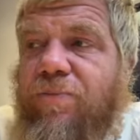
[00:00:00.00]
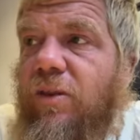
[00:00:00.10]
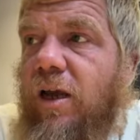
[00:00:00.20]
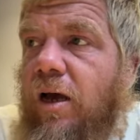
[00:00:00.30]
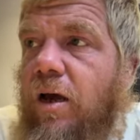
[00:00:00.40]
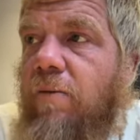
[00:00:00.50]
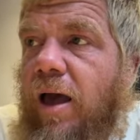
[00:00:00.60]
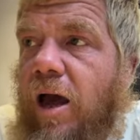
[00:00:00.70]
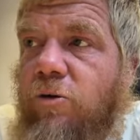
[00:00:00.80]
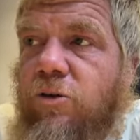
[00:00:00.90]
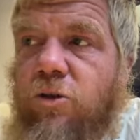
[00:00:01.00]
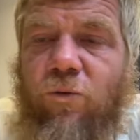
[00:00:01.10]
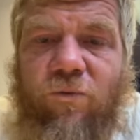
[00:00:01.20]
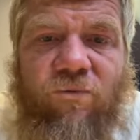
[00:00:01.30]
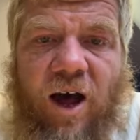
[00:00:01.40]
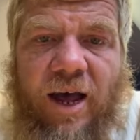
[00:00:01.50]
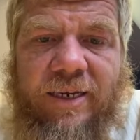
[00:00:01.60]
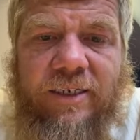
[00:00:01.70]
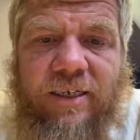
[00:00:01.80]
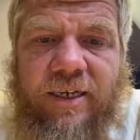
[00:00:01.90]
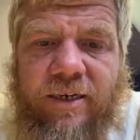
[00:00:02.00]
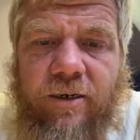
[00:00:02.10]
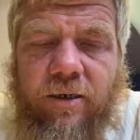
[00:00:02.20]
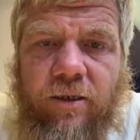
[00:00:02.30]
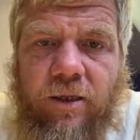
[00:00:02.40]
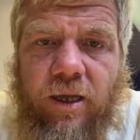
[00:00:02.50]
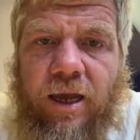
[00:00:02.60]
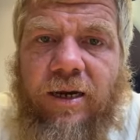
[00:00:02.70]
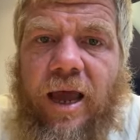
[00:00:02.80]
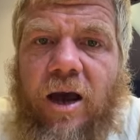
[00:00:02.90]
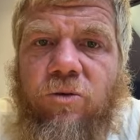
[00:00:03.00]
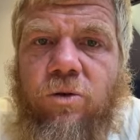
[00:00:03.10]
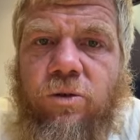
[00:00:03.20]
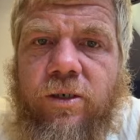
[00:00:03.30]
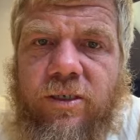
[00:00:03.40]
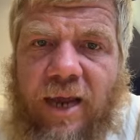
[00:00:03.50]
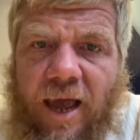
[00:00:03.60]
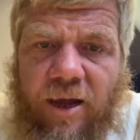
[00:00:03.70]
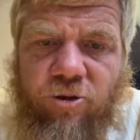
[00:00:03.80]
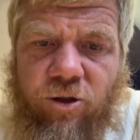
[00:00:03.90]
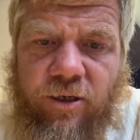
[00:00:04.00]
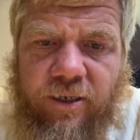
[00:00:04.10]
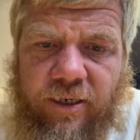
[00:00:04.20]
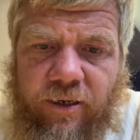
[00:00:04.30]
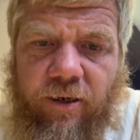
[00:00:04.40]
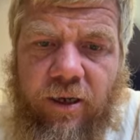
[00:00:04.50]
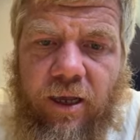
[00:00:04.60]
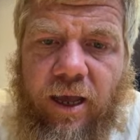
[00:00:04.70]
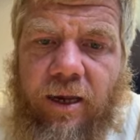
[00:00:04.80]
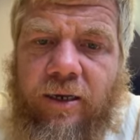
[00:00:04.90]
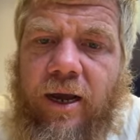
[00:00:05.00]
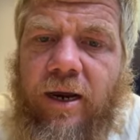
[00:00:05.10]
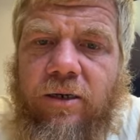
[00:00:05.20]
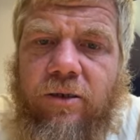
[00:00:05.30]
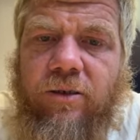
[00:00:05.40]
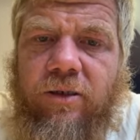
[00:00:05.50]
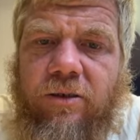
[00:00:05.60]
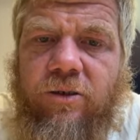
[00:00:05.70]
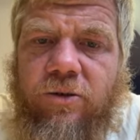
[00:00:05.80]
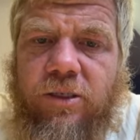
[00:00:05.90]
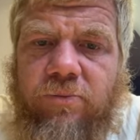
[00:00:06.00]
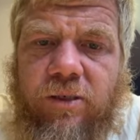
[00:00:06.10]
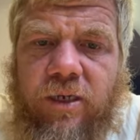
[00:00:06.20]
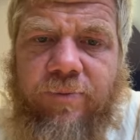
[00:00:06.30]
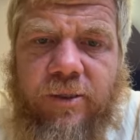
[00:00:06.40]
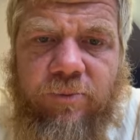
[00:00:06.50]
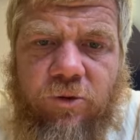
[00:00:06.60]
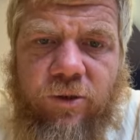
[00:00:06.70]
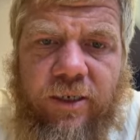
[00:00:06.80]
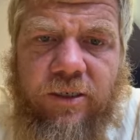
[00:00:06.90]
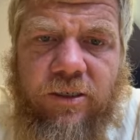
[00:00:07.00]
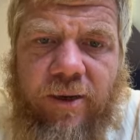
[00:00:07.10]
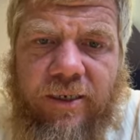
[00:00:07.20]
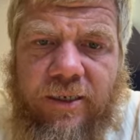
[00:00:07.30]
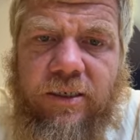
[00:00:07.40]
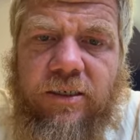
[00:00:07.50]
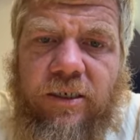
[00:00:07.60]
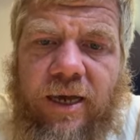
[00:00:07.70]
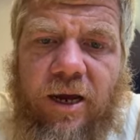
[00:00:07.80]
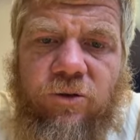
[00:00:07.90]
um, how to find gear and how to stash gear, and kind of, you know, some tips, some tricks, some ideas on how